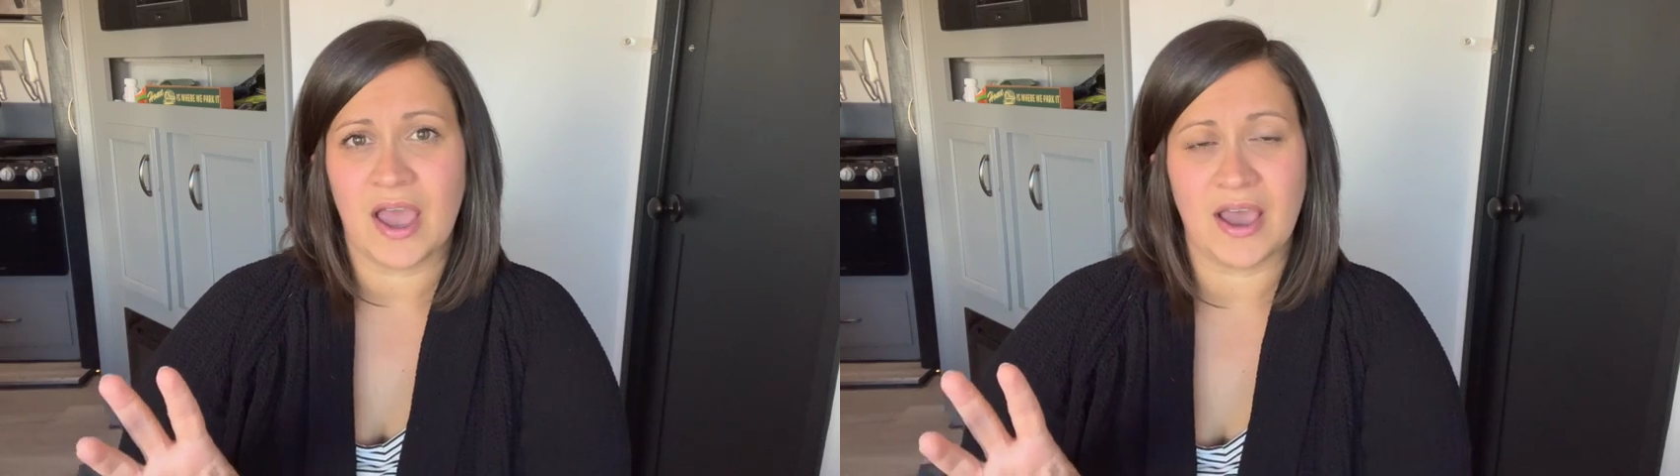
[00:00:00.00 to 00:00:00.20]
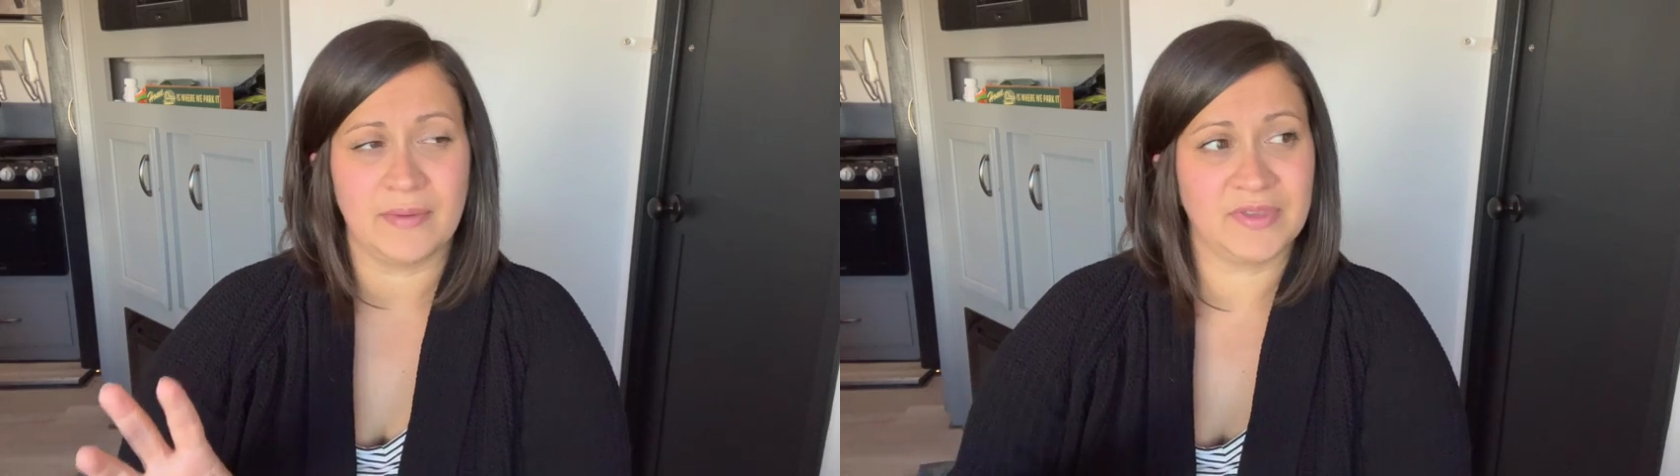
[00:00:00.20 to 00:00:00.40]

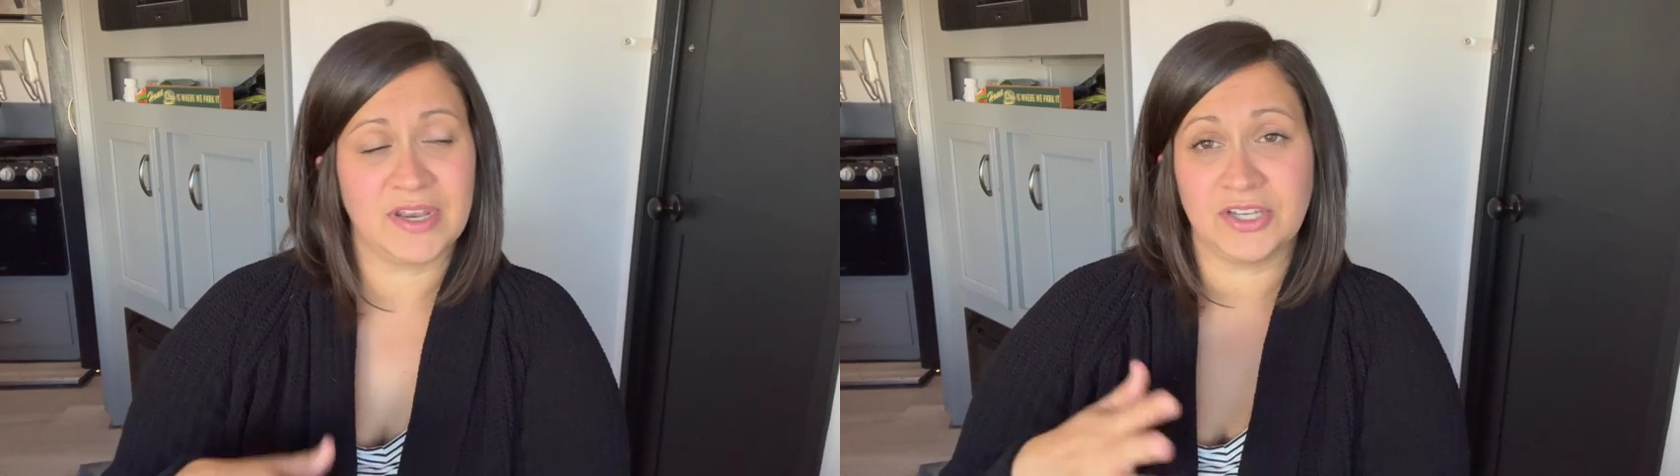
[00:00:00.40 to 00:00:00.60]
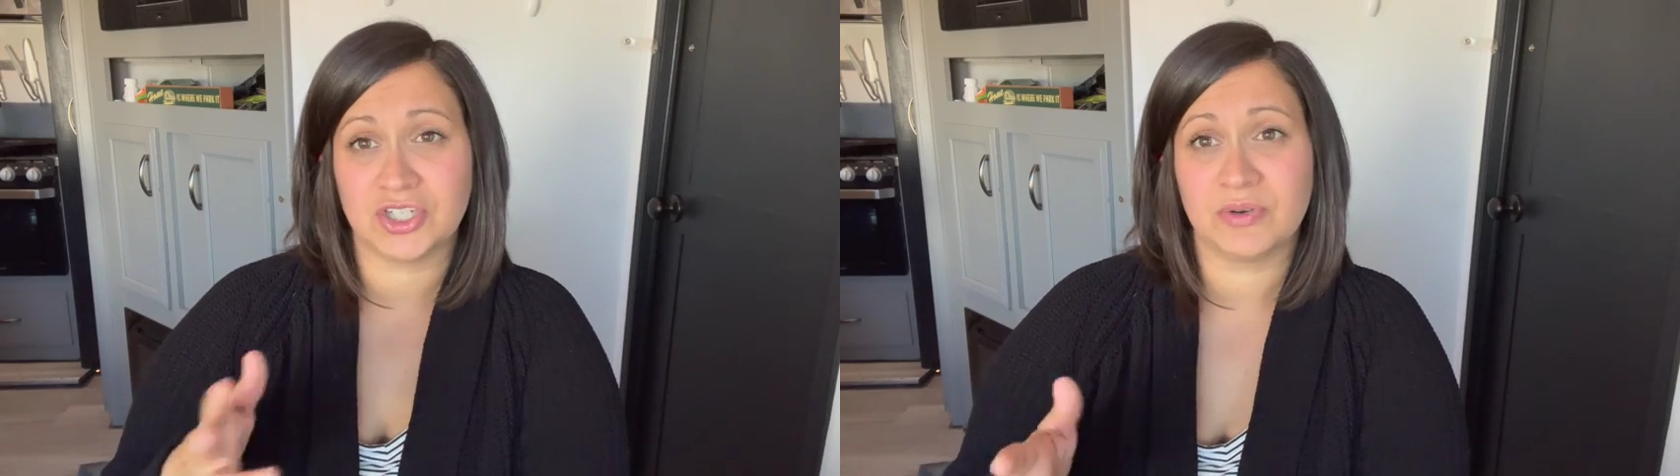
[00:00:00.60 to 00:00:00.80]
um,
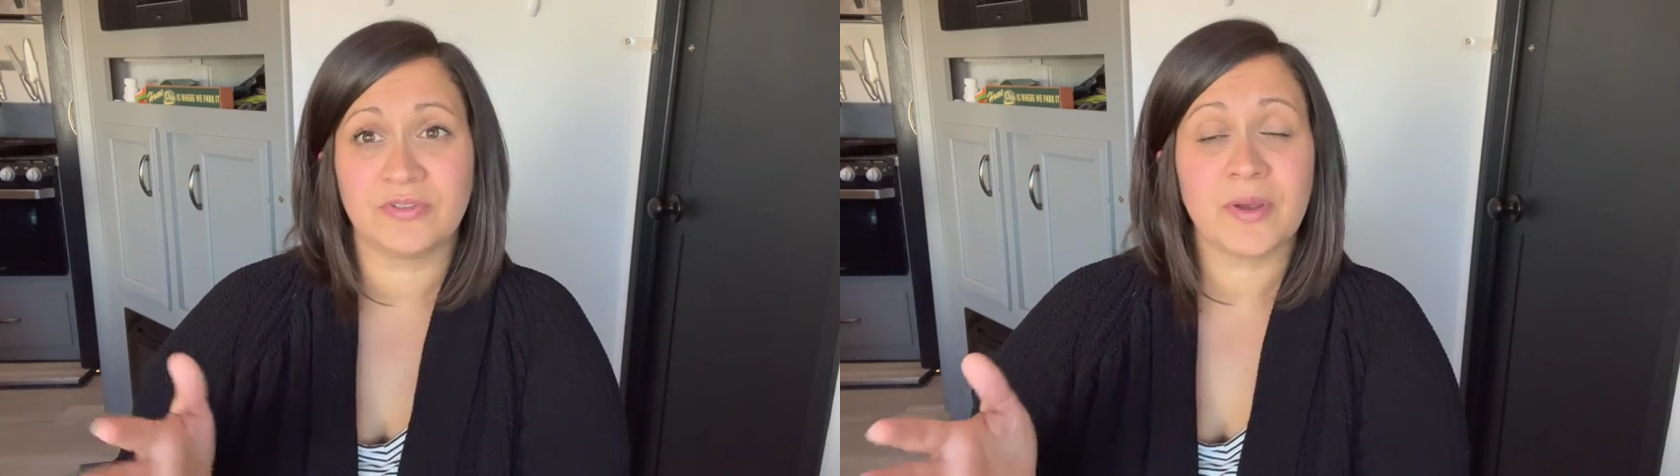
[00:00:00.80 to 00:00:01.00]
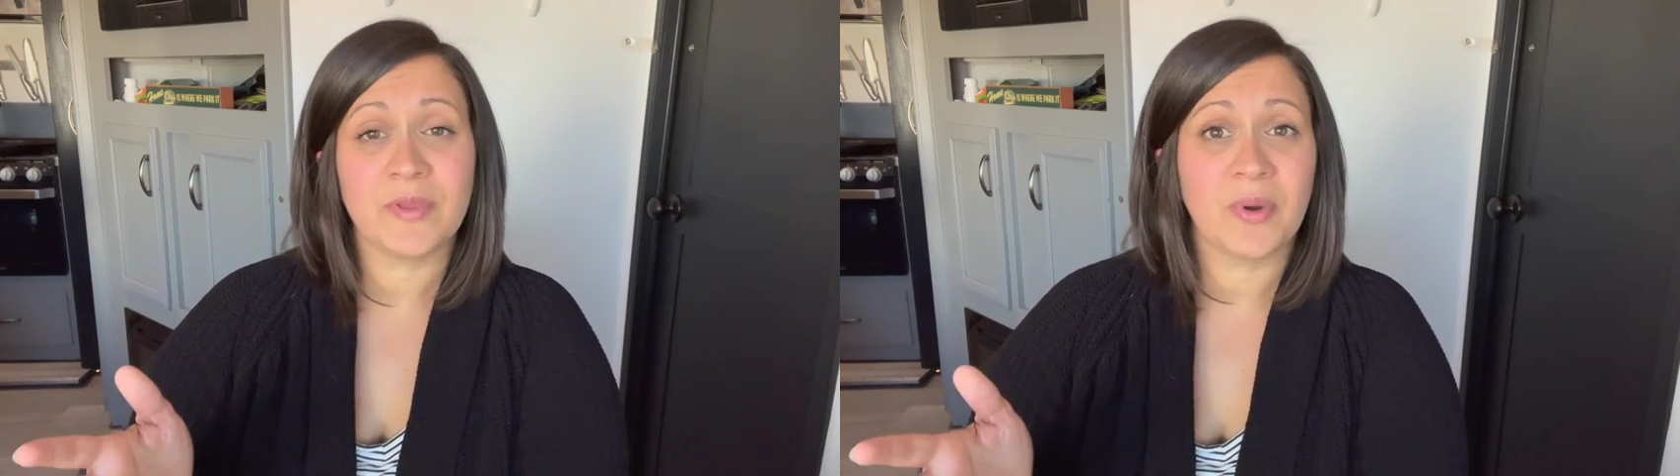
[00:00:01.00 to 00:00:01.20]
getting to and
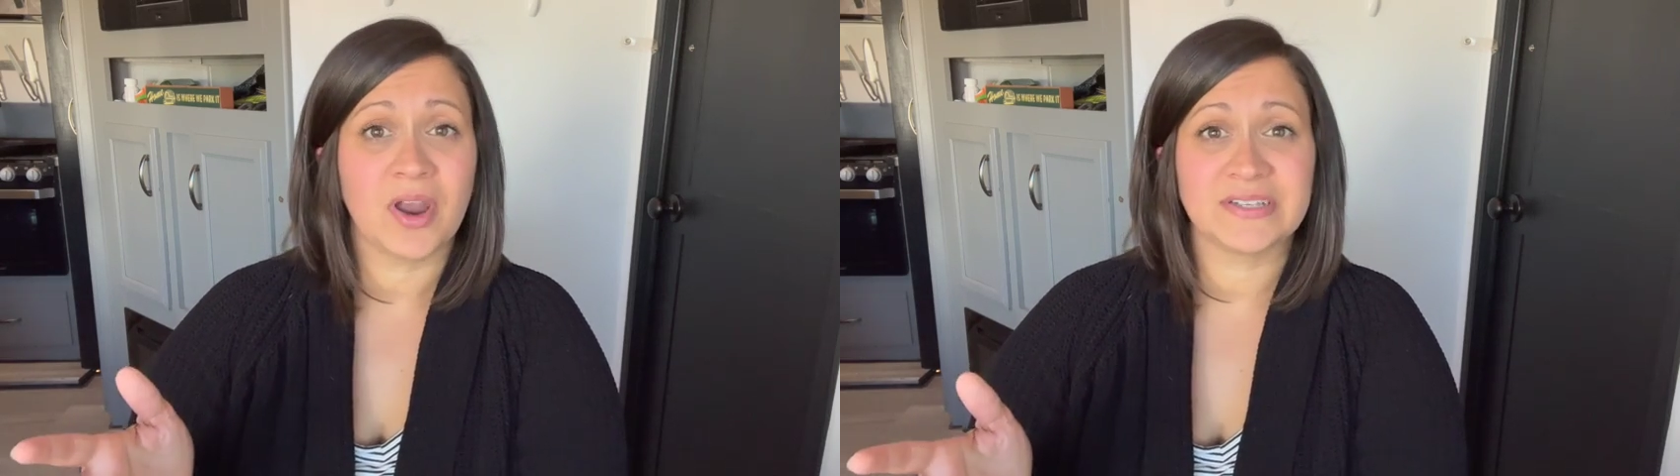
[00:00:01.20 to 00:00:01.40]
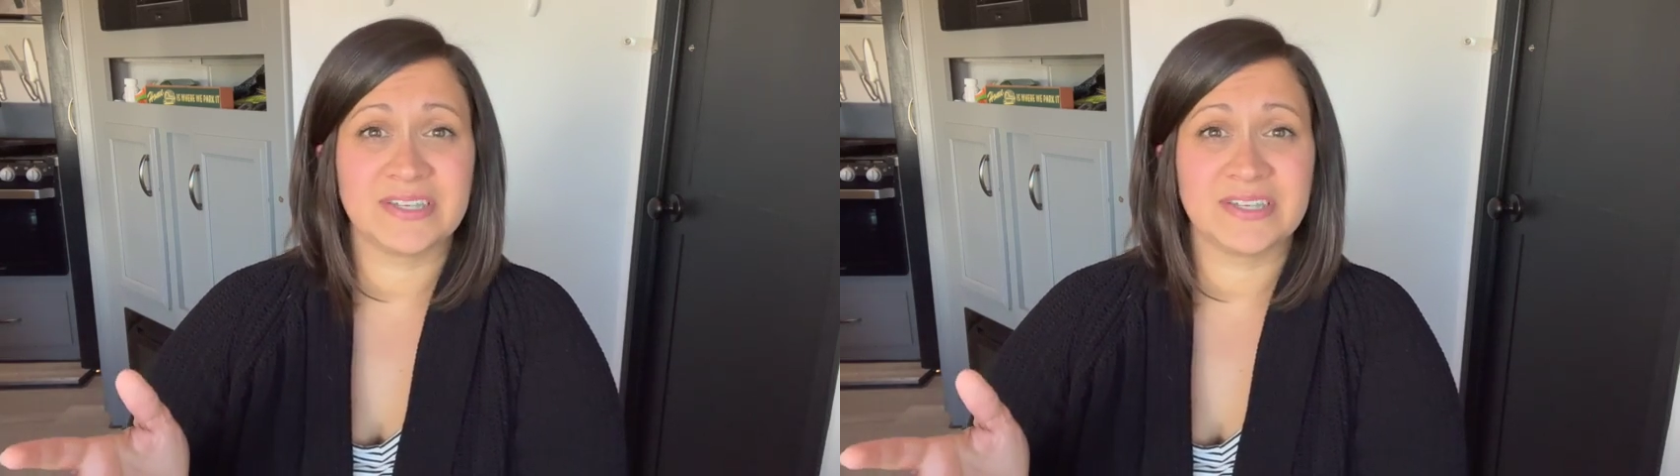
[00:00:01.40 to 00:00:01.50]
from the parks,